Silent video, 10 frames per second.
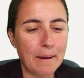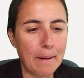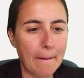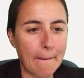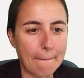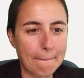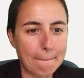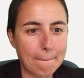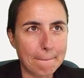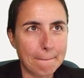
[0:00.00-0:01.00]

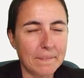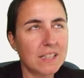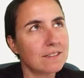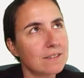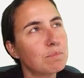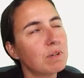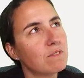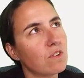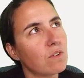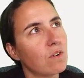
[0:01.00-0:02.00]
this is a
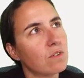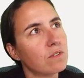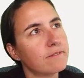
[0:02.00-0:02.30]
previous row.